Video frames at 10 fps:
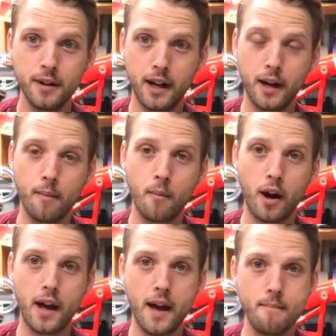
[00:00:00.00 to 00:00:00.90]
I
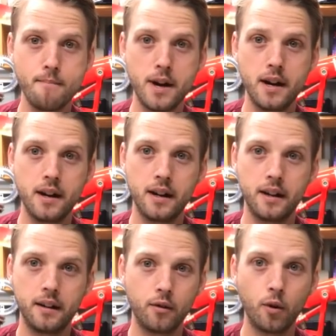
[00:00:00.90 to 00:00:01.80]
am
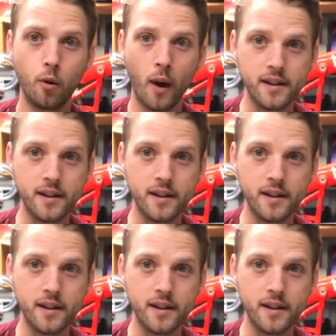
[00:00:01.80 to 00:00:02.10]
always